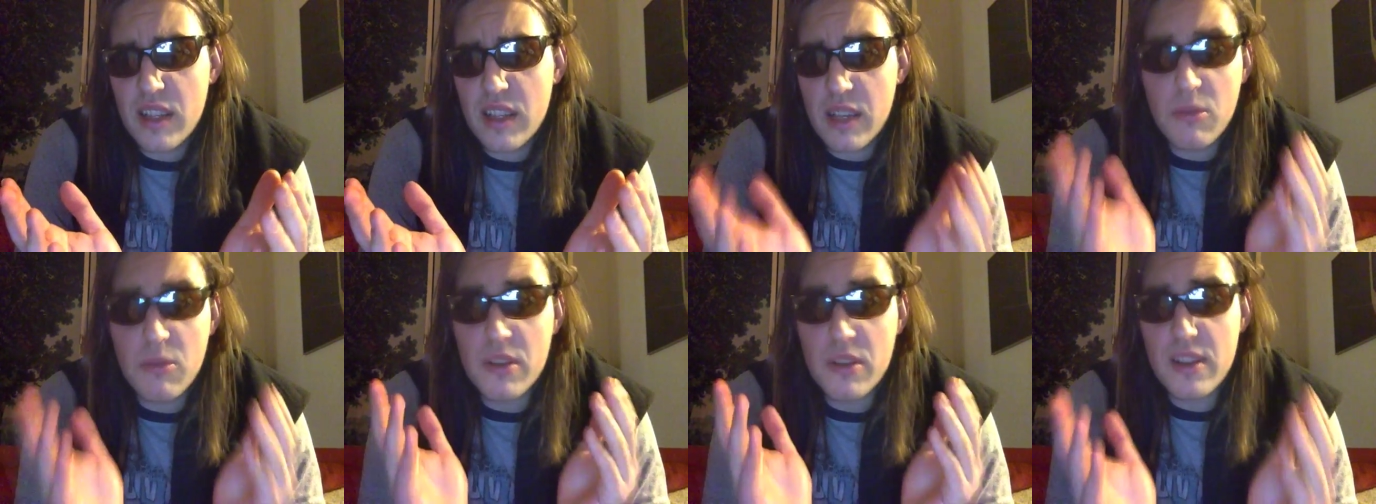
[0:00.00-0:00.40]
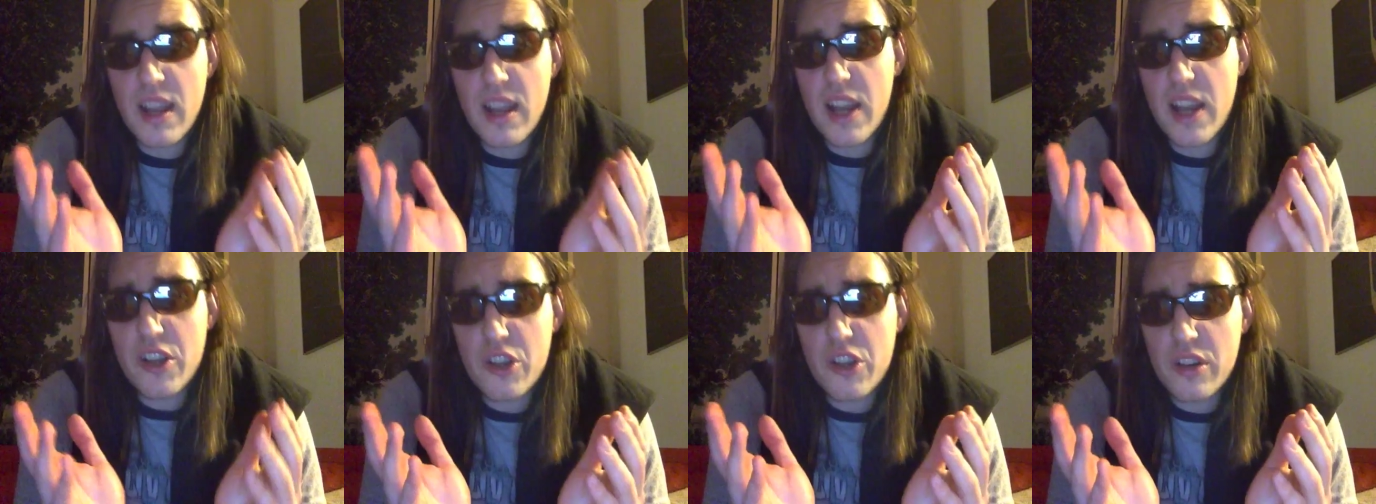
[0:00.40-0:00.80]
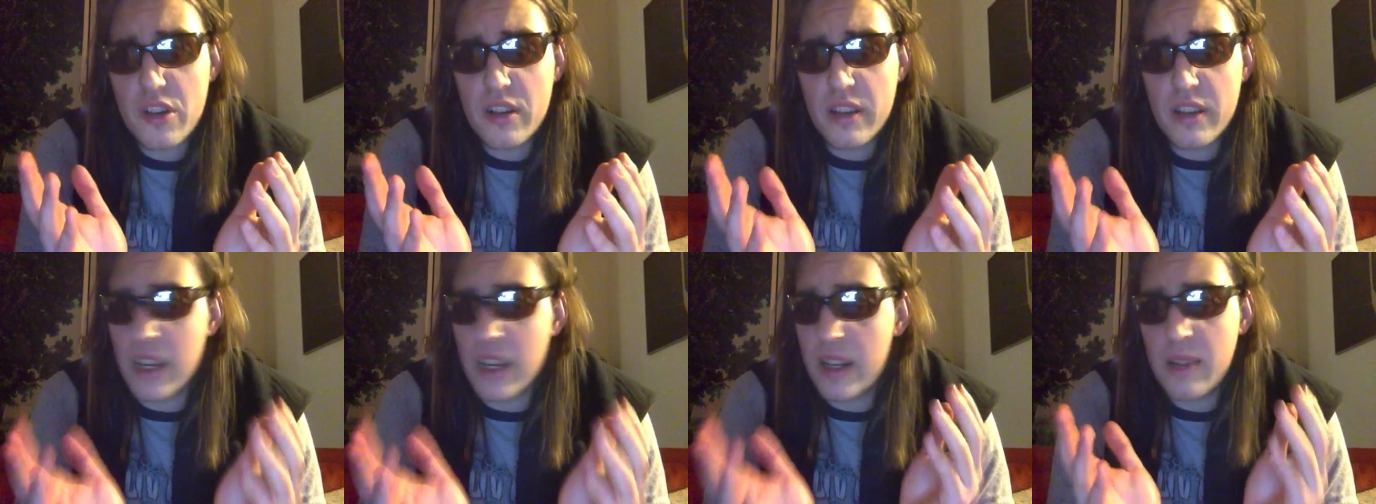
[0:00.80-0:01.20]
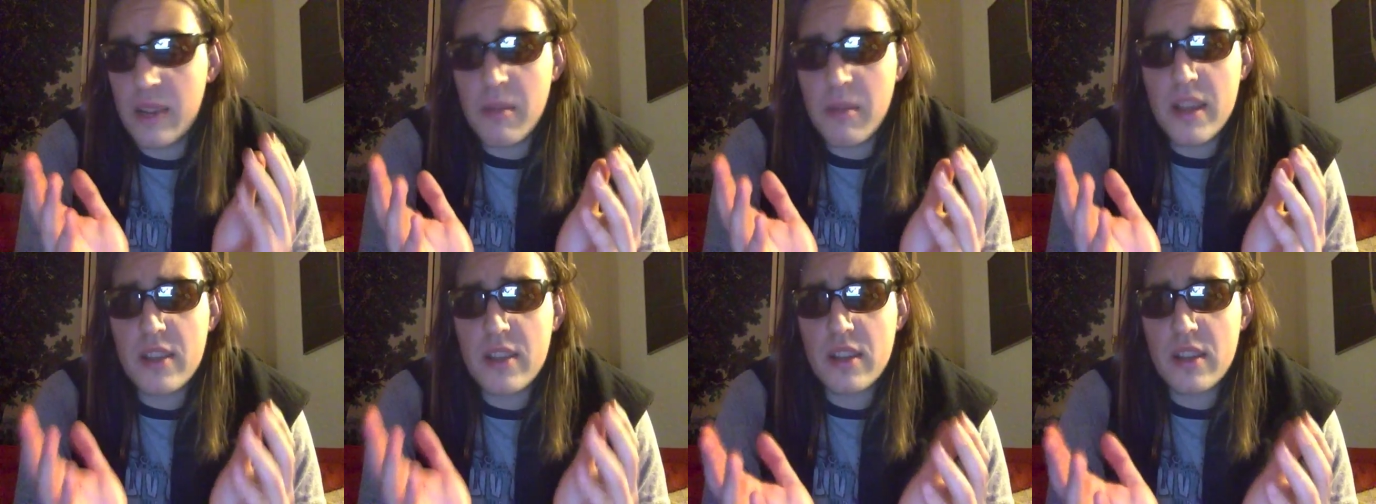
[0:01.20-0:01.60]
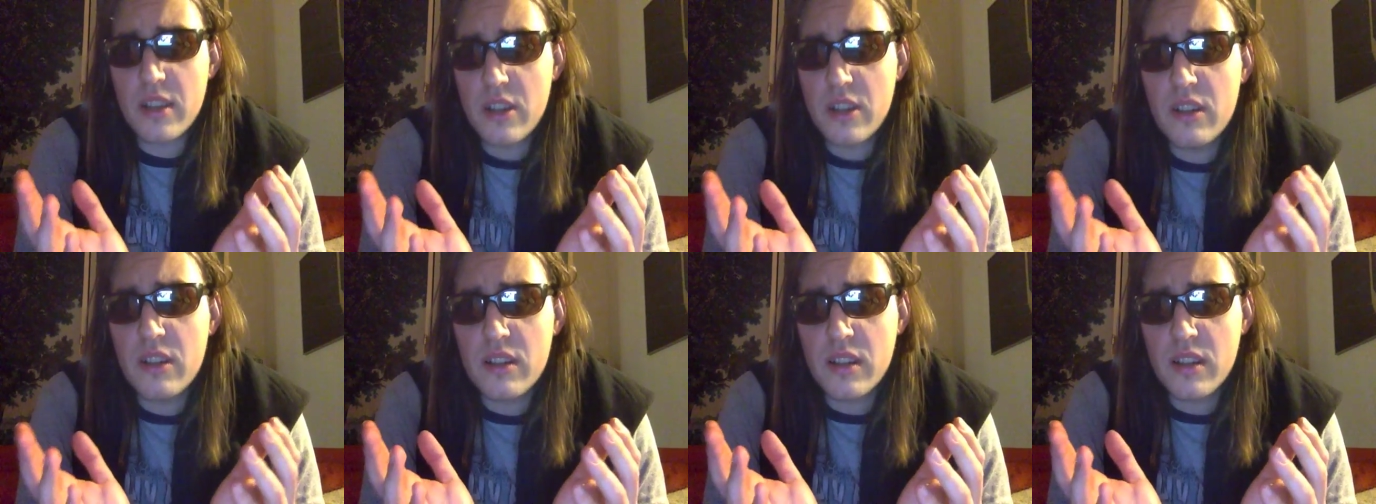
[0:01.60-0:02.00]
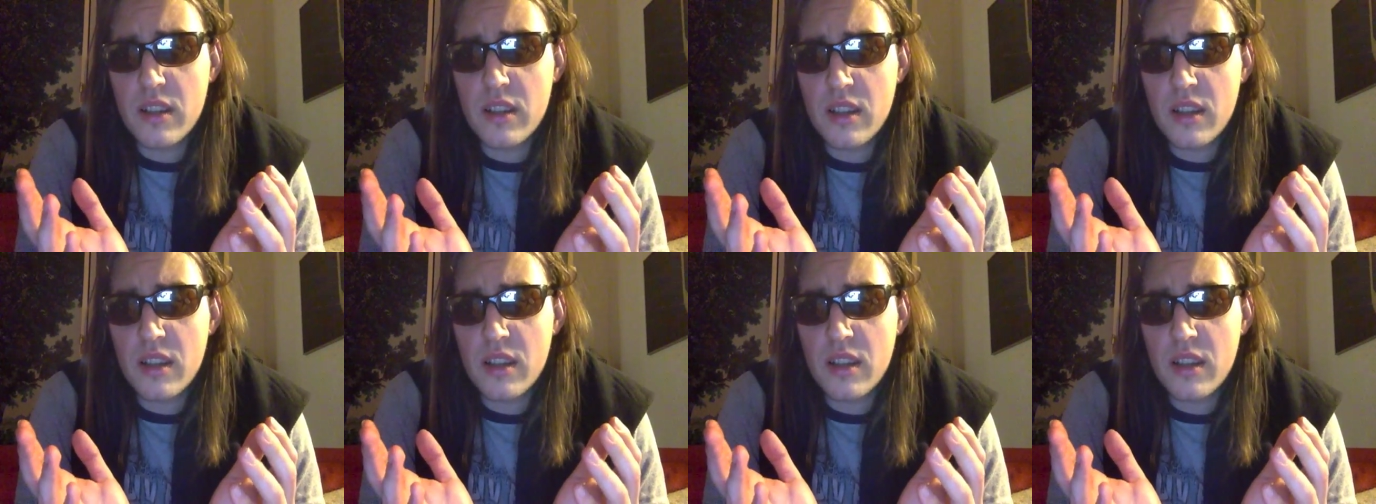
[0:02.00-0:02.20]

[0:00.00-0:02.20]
He was the Ashura and an amazing cook.